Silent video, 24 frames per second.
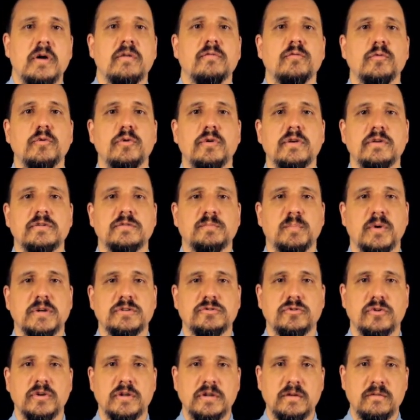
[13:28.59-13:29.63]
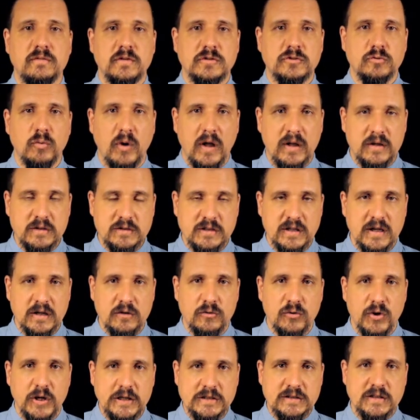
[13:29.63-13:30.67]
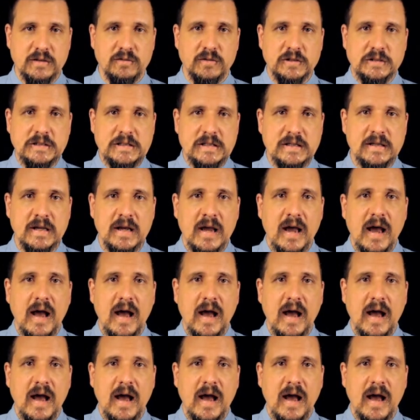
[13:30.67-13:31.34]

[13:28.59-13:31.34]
for you to express your individuality and creativity,